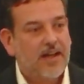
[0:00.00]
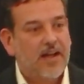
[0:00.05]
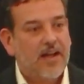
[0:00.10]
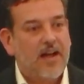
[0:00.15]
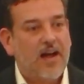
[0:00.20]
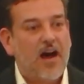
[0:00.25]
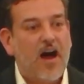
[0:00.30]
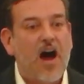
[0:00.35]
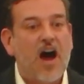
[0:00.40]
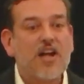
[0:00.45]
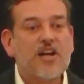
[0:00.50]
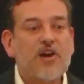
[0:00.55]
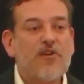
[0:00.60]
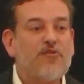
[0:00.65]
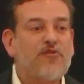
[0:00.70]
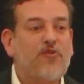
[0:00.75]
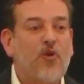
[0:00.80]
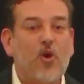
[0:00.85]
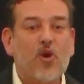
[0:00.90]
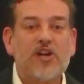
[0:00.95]
On
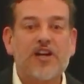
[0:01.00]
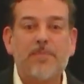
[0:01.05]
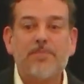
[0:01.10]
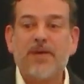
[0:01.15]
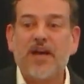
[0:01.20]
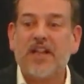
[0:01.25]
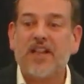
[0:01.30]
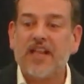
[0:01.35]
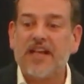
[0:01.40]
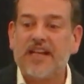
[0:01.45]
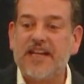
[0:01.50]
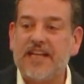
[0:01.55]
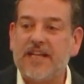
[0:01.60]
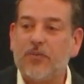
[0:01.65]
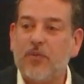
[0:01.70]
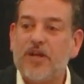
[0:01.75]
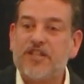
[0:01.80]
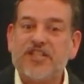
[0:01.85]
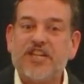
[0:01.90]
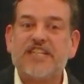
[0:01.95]
affordability,
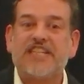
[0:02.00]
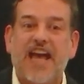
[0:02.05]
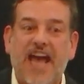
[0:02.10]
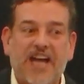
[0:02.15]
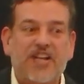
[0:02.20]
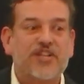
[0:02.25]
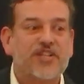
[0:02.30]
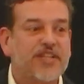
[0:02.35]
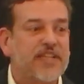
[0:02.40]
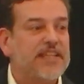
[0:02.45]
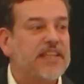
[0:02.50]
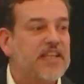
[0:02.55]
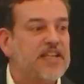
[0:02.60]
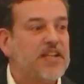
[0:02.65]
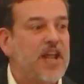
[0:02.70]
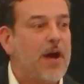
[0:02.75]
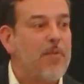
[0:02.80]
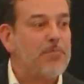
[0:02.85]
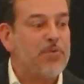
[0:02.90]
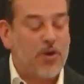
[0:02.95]
which is actually the
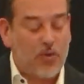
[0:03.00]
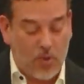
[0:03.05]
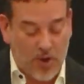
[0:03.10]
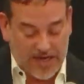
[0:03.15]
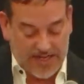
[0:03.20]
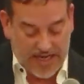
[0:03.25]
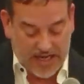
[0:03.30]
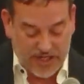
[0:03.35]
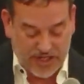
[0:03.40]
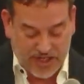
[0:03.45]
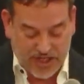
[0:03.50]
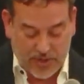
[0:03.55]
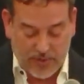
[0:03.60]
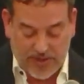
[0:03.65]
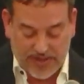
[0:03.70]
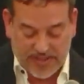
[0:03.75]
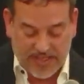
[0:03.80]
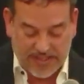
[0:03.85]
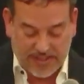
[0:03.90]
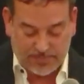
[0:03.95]
#1 issue
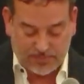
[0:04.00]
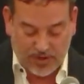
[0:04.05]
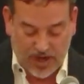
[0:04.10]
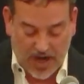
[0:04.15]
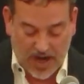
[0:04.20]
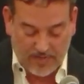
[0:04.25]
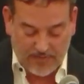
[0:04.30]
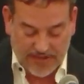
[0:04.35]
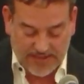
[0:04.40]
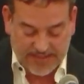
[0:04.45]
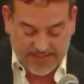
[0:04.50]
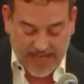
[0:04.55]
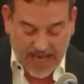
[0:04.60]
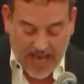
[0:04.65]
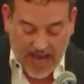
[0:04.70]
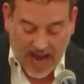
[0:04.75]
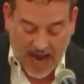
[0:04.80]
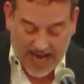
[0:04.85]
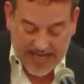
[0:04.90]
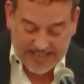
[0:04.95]
in this province,
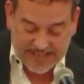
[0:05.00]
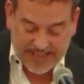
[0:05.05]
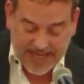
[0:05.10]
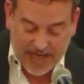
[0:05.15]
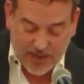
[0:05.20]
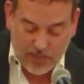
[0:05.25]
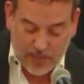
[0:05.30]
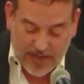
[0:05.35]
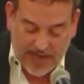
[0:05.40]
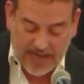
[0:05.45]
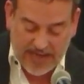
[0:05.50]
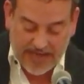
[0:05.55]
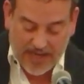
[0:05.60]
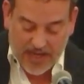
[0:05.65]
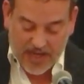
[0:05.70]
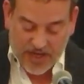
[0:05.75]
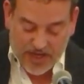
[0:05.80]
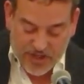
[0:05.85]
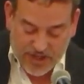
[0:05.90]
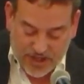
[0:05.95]
I say we
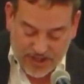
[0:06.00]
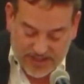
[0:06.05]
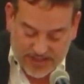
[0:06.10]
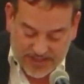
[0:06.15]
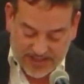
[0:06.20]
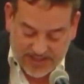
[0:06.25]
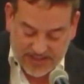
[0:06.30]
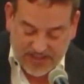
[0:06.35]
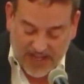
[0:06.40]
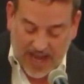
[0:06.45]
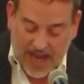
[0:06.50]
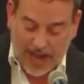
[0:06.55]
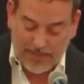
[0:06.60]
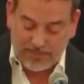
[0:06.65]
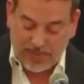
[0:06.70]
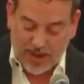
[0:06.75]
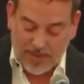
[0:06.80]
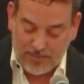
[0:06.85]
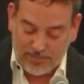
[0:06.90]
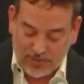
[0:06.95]
should
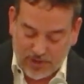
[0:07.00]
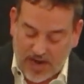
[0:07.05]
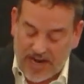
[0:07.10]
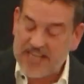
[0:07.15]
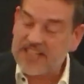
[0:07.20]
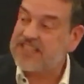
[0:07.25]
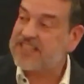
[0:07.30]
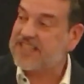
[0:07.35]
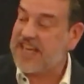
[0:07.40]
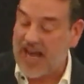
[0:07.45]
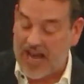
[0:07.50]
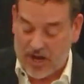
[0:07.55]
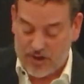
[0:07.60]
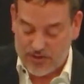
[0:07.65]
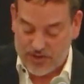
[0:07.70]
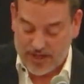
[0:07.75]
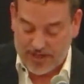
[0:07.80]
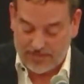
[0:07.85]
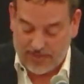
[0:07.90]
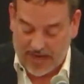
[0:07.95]
stop price
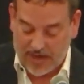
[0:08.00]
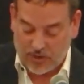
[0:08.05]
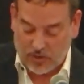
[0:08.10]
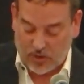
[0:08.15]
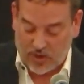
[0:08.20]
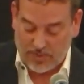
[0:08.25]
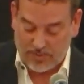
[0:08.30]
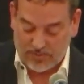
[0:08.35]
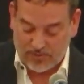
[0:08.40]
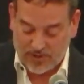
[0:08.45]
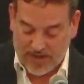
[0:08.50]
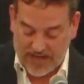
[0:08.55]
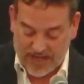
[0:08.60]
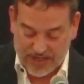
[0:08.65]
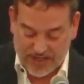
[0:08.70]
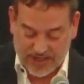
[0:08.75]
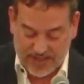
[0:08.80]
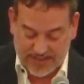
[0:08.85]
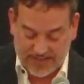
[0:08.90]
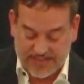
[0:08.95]
gouging by
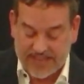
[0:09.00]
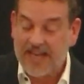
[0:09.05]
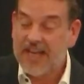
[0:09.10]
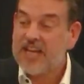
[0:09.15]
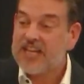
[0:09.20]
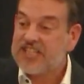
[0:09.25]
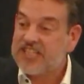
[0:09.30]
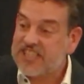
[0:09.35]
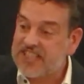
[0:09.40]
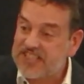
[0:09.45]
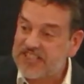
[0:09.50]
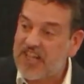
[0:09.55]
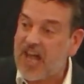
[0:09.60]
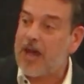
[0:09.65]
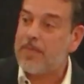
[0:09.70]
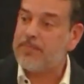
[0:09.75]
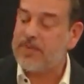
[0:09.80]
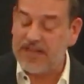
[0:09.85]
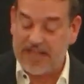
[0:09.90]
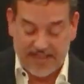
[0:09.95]
corporations,
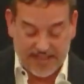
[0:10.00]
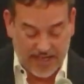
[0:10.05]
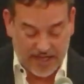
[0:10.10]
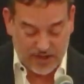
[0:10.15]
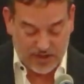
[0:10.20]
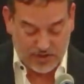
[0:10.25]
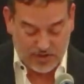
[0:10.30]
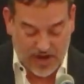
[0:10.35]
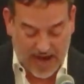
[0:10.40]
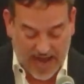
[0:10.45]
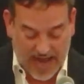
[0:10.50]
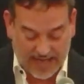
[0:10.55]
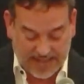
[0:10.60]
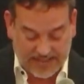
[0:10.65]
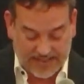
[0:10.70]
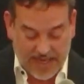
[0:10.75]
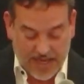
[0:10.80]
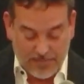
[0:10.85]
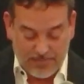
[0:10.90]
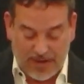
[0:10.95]
stop it in their
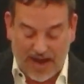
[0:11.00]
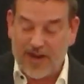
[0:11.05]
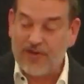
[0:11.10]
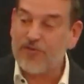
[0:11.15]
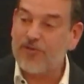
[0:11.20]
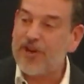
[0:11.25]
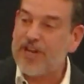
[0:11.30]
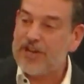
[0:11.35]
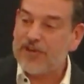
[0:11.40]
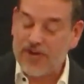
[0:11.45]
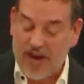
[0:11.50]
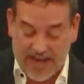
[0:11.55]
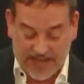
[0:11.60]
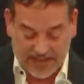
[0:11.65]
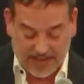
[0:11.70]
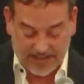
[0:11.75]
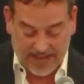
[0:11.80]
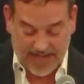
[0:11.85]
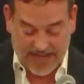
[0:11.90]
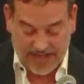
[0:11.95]
tracks by
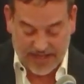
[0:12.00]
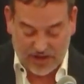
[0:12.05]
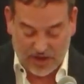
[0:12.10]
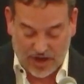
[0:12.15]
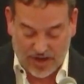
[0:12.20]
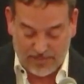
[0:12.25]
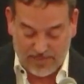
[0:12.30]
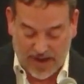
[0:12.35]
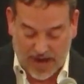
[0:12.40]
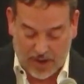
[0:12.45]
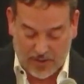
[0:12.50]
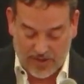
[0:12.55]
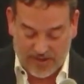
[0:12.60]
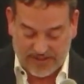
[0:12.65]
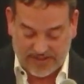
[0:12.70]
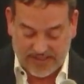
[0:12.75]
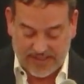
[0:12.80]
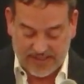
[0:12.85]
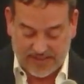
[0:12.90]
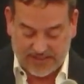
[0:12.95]
re-regulating our power
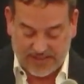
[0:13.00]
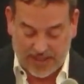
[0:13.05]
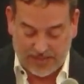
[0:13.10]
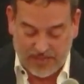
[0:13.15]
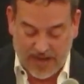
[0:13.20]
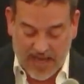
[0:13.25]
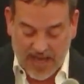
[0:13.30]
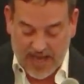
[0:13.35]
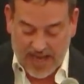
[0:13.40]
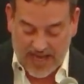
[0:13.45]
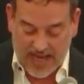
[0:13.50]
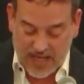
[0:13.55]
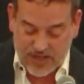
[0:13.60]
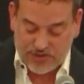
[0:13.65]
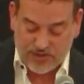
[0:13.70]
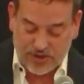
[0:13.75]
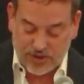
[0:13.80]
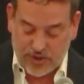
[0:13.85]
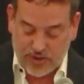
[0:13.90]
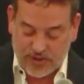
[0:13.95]
system,
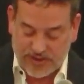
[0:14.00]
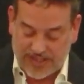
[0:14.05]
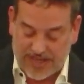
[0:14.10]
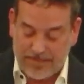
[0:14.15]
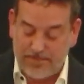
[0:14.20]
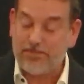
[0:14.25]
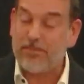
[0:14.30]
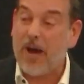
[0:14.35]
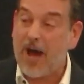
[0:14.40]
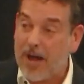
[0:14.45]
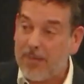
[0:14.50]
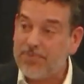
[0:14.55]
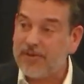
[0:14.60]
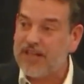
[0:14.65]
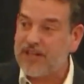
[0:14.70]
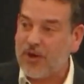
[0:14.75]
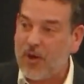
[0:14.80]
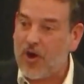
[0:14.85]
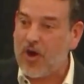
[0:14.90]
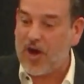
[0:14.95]
introducing
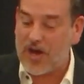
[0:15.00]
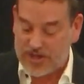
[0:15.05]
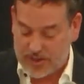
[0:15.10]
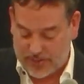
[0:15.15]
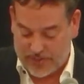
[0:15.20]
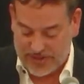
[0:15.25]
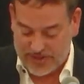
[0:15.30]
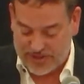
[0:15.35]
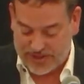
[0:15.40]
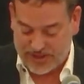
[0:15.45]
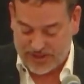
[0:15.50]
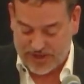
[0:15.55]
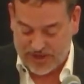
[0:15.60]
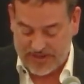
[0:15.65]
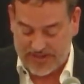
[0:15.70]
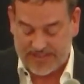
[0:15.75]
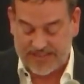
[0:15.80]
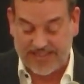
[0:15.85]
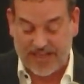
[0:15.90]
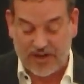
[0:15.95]
public auto
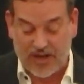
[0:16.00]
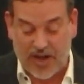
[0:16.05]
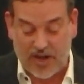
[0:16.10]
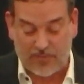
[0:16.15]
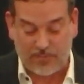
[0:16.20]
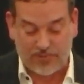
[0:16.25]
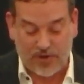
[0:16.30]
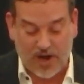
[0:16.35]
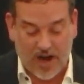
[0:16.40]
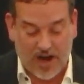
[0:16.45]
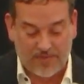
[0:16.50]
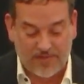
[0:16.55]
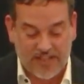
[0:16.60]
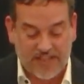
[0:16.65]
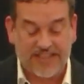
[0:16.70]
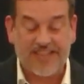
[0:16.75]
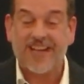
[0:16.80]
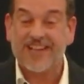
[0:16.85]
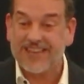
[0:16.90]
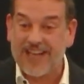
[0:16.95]
insurance in our
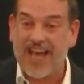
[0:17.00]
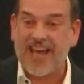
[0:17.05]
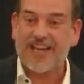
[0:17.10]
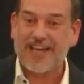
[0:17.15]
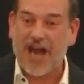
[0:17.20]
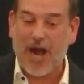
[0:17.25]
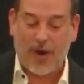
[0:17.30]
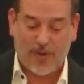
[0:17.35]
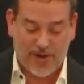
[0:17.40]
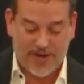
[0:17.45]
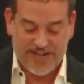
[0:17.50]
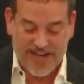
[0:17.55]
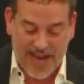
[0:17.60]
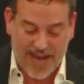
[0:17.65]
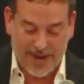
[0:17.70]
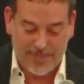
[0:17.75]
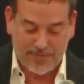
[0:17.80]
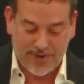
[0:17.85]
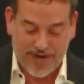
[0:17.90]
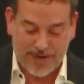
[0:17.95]
province, like our
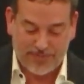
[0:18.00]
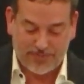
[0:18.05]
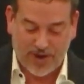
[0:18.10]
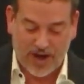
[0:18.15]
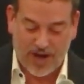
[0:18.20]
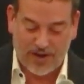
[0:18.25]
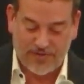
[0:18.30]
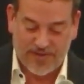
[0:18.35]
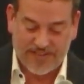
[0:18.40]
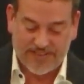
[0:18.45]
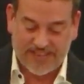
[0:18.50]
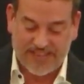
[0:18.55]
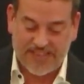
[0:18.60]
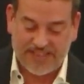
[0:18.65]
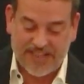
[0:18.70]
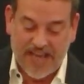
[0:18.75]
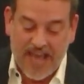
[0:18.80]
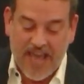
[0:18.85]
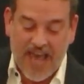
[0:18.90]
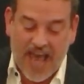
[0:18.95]
neighboring provinces,
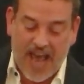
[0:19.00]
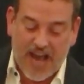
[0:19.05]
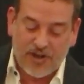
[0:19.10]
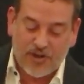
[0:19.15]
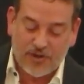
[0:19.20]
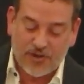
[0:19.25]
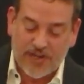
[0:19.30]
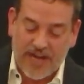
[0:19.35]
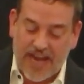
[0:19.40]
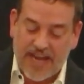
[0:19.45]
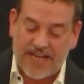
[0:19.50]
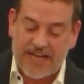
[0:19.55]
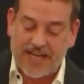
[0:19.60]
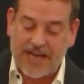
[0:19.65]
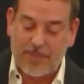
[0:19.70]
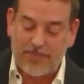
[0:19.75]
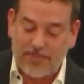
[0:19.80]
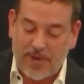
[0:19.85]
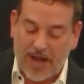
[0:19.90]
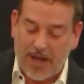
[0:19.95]
and creating
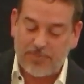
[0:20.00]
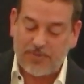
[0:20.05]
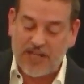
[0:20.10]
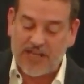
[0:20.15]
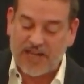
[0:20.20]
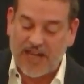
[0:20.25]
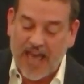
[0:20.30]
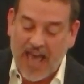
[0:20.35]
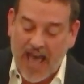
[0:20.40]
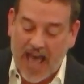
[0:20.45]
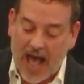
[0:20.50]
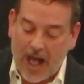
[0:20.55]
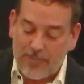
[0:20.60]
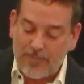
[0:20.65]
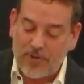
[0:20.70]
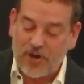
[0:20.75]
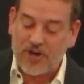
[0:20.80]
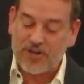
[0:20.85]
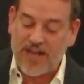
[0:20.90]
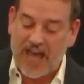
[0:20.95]
a public
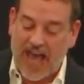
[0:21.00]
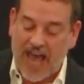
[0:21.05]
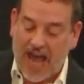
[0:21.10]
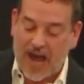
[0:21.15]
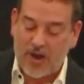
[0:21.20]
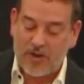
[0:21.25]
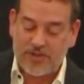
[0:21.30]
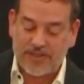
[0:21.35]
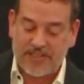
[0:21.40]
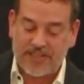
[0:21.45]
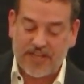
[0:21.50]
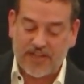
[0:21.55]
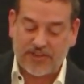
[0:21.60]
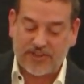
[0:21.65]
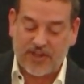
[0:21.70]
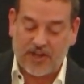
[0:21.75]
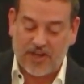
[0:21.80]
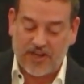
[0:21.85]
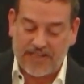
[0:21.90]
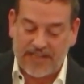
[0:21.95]
Alberta Housing
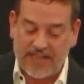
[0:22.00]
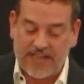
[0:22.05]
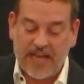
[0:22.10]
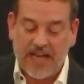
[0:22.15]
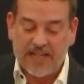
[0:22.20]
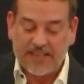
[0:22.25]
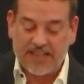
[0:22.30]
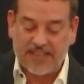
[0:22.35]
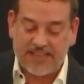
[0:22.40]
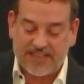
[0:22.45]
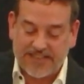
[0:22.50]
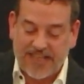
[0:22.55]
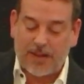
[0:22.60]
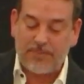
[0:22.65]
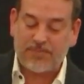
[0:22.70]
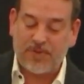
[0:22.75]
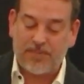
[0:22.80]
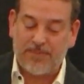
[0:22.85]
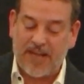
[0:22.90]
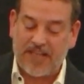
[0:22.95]
Authority to
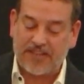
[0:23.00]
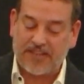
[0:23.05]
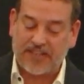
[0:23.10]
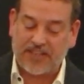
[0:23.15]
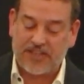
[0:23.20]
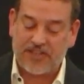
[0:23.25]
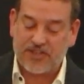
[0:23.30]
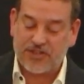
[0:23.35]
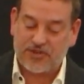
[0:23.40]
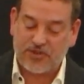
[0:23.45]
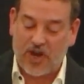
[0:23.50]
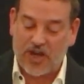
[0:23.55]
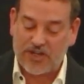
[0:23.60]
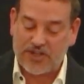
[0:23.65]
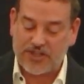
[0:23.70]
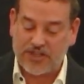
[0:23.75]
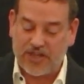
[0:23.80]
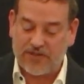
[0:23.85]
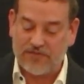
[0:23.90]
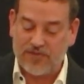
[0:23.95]
supplement the
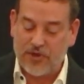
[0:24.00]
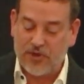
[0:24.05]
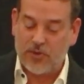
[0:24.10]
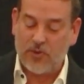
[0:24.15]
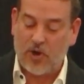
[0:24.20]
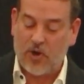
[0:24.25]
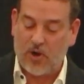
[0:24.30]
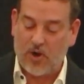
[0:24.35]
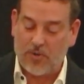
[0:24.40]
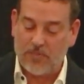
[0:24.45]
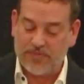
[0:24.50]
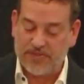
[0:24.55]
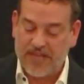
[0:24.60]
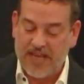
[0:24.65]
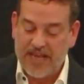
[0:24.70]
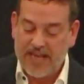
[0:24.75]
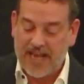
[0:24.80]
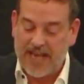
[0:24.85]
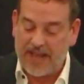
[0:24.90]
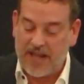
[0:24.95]
construction of new homes
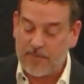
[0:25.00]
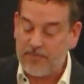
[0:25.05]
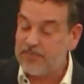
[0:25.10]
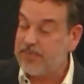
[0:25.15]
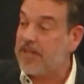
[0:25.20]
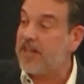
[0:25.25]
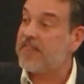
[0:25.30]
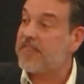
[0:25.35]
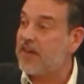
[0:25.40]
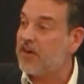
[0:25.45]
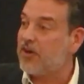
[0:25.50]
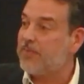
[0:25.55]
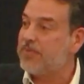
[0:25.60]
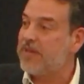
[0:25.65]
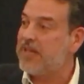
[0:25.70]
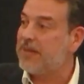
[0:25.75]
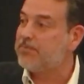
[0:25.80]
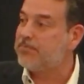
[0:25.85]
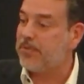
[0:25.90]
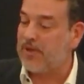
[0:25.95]
that are
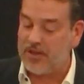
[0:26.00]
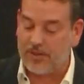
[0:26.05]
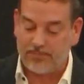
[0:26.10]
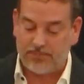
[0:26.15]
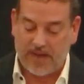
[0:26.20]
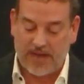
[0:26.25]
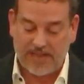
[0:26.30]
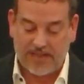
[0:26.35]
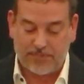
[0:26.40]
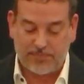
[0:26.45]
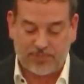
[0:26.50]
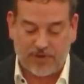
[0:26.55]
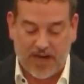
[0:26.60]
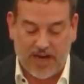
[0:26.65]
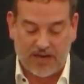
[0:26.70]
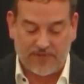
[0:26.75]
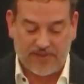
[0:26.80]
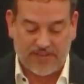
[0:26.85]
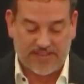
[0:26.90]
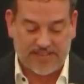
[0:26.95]
being built by the
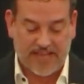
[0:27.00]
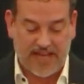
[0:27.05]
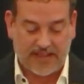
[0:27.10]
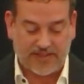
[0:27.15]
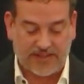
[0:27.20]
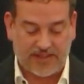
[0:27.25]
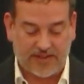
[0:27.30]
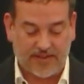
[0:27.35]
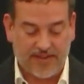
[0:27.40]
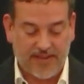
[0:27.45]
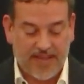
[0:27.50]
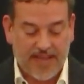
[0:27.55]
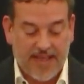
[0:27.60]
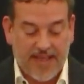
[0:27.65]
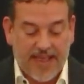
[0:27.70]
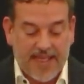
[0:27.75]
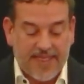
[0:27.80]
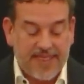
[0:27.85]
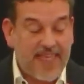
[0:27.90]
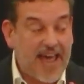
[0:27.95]
private sector.
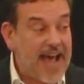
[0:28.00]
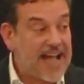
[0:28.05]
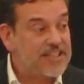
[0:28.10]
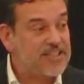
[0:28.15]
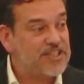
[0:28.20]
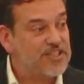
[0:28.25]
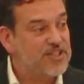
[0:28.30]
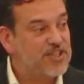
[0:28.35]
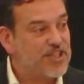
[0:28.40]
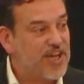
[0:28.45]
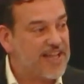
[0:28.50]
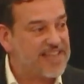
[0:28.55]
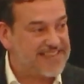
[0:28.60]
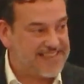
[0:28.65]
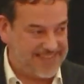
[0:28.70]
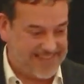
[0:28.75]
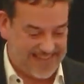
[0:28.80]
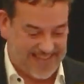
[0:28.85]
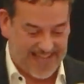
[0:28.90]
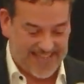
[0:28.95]
That's
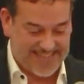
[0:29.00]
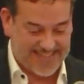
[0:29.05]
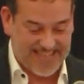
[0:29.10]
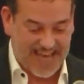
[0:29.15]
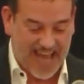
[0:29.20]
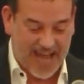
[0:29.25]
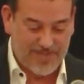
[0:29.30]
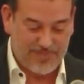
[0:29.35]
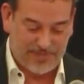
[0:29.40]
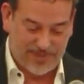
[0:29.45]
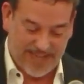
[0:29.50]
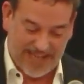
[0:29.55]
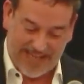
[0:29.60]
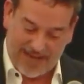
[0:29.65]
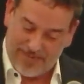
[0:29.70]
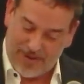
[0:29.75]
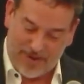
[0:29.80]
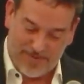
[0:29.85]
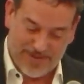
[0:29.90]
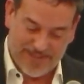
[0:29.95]
just a sampling.
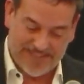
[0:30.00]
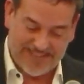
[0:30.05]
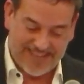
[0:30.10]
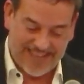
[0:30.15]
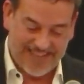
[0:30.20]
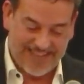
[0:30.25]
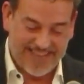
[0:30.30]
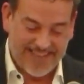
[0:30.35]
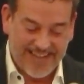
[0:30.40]
I'm almost done.